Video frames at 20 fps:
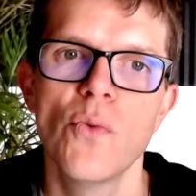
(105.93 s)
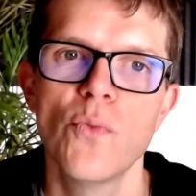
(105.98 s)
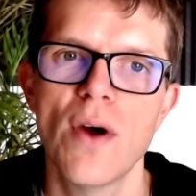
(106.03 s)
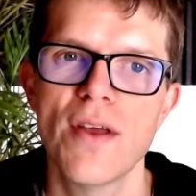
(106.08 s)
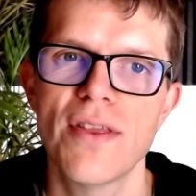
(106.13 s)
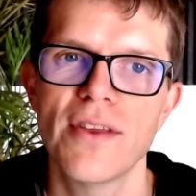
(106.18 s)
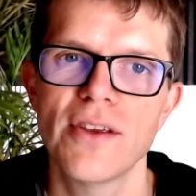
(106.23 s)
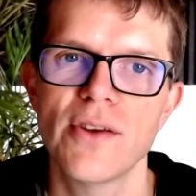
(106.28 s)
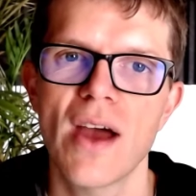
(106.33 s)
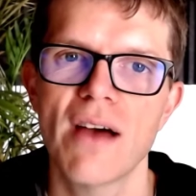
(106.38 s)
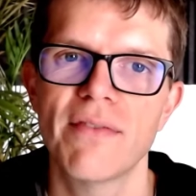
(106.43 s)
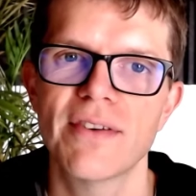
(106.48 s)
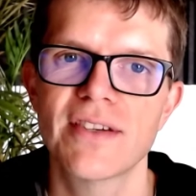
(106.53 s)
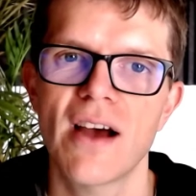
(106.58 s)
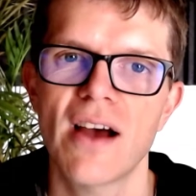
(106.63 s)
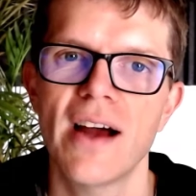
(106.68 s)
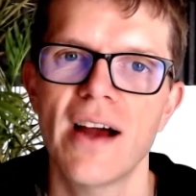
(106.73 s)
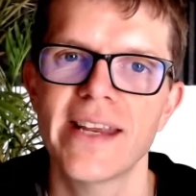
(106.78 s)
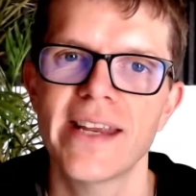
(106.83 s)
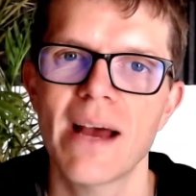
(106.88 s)
Whether you have a
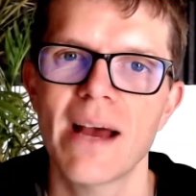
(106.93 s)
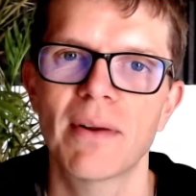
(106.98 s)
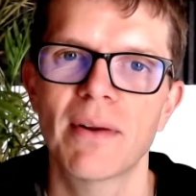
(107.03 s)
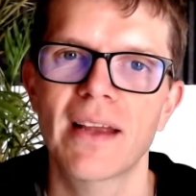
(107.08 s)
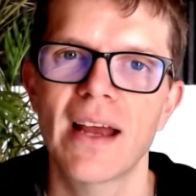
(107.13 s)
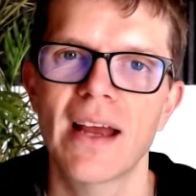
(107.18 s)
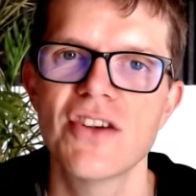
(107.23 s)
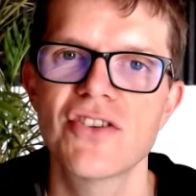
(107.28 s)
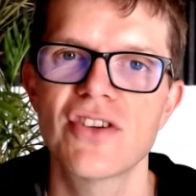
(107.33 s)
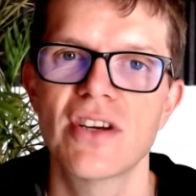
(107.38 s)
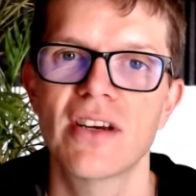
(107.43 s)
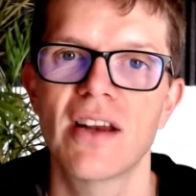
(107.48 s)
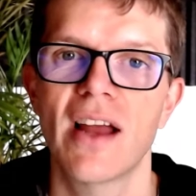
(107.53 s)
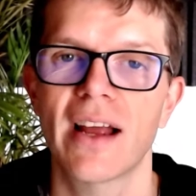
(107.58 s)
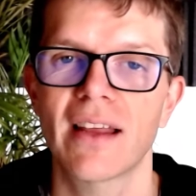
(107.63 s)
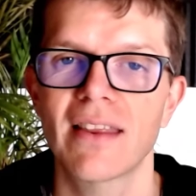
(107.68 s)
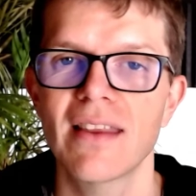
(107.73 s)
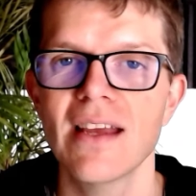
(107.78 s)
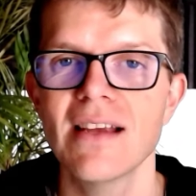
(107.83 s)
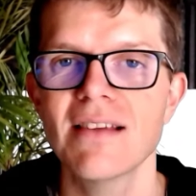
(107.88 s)
tiny application
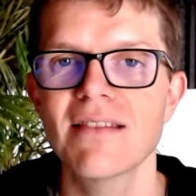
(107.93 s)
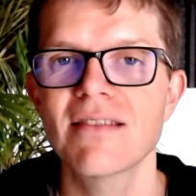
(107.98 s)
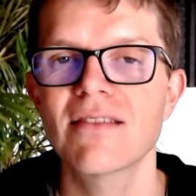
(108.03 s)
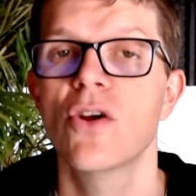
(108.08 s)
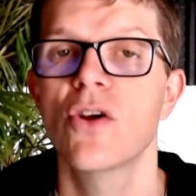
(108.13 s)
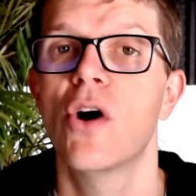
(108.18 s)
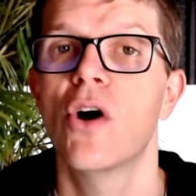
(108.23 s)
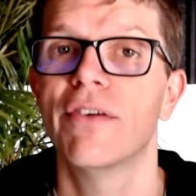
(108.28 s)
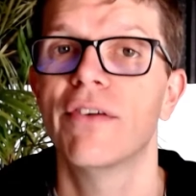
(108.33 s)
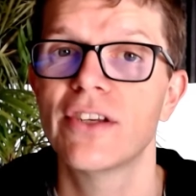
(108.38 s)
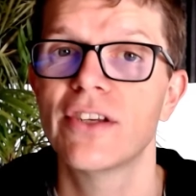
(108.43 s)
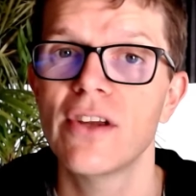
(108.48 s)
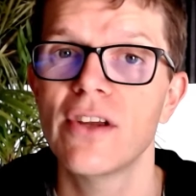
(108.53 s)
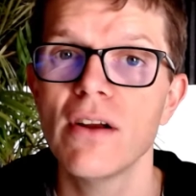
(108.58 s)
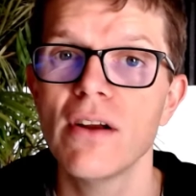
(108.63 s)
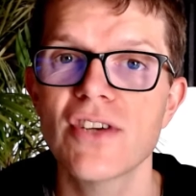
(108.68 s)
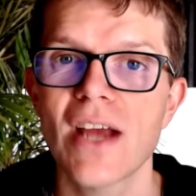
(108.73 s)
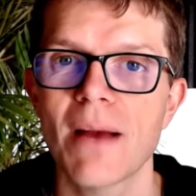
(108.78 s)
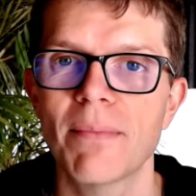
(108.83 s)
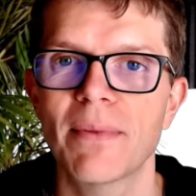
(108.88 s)
like this or a
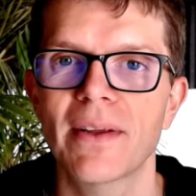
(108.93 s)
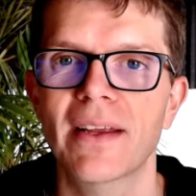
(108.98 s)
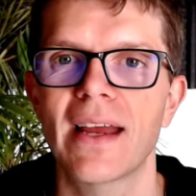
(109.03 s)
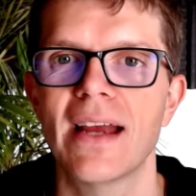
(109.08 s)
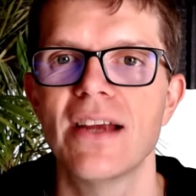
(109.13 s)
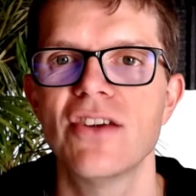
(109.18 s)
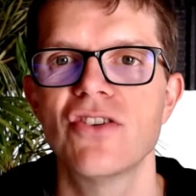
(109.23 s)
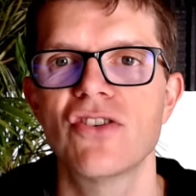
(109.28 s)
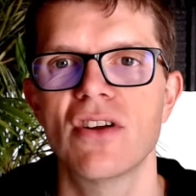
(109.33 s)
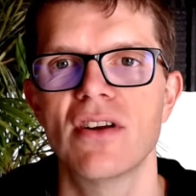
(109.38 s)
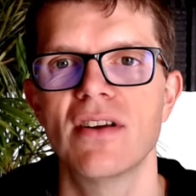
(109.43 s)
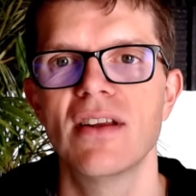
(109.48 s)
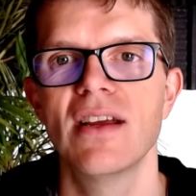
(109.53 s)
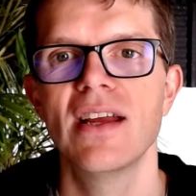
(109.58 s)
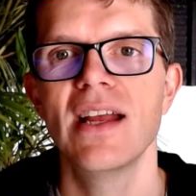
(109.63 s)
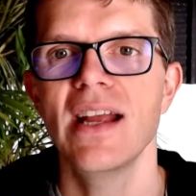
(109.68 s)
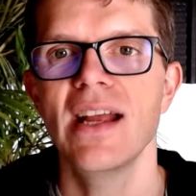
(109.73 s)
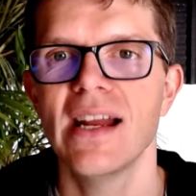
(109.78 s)
huge application,